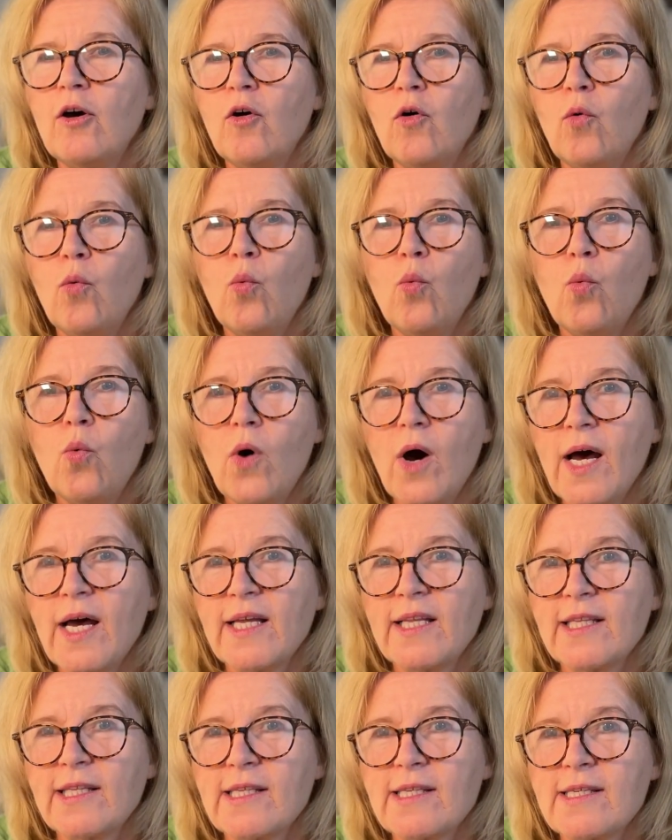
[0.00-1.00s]

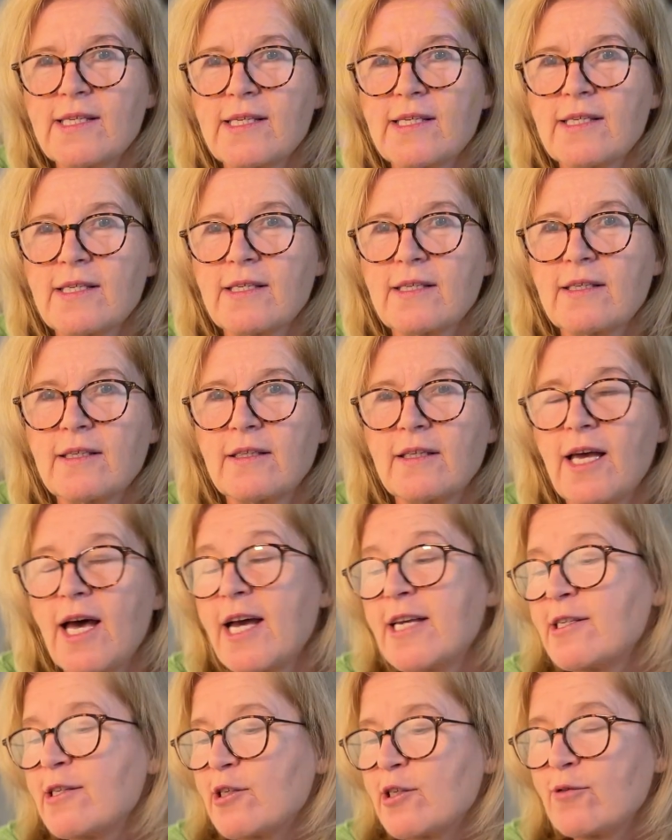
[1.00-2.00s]
Once
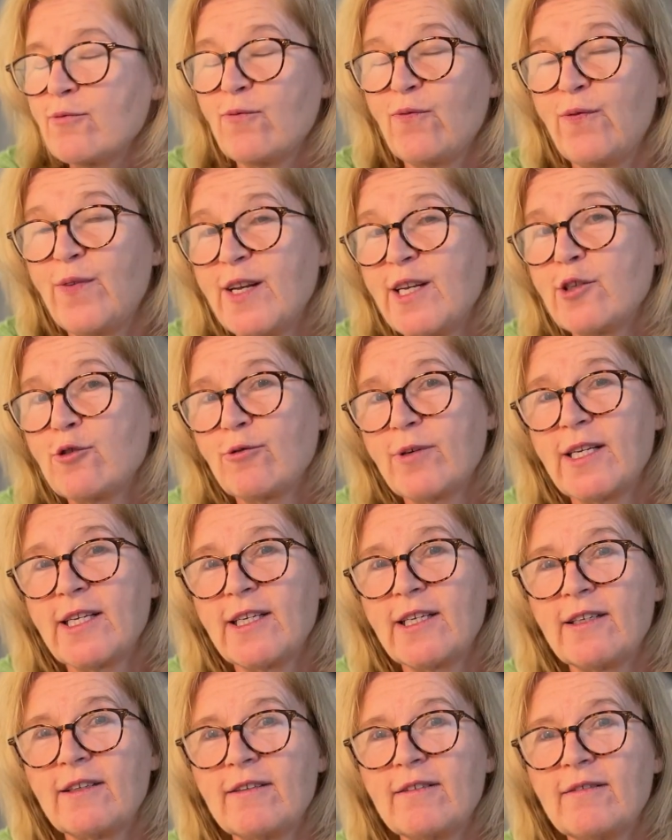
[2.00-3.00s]
I finished
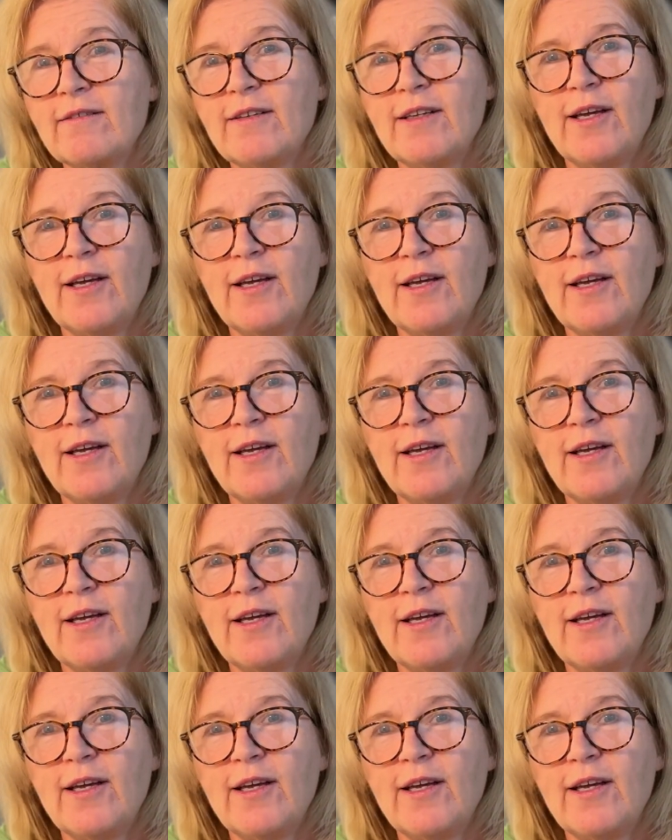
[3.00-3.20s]
reading